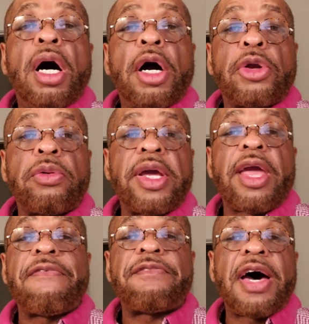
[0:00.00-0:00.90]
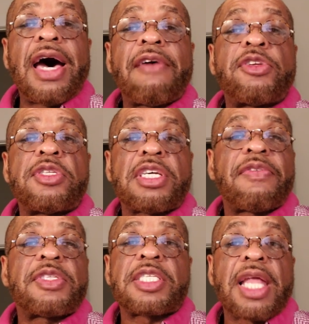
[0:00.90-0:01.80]
create a 5 to
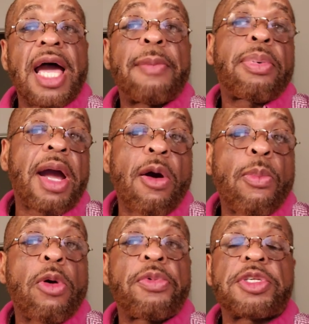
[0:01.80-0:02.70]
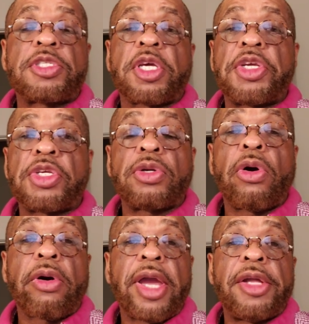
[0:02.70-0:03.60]
7 slide PowerPoint presentation
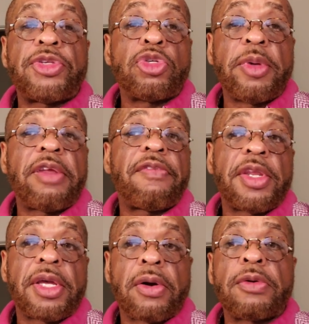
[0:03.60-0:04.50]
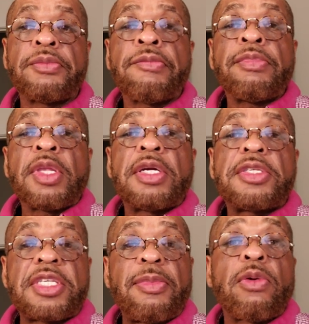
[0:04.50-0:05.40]
or a 2-minute video
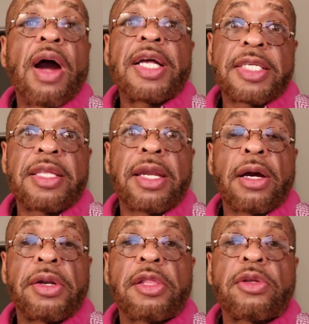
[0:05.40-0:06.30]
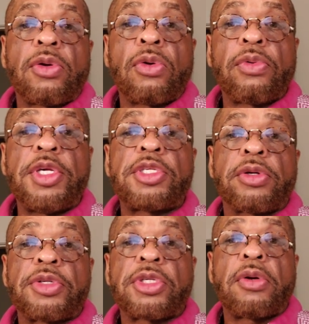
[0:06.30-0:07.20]
summarizing that unethical
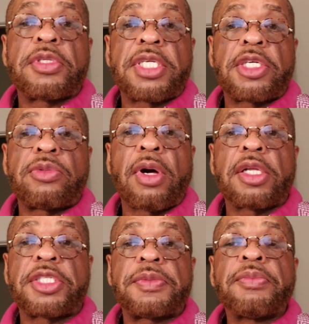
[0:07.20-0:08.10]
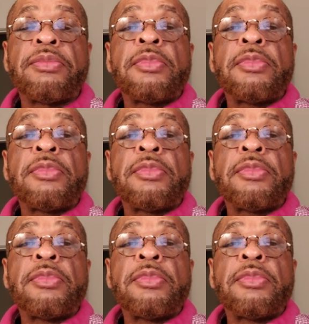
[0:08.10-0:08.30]
research on sexuality.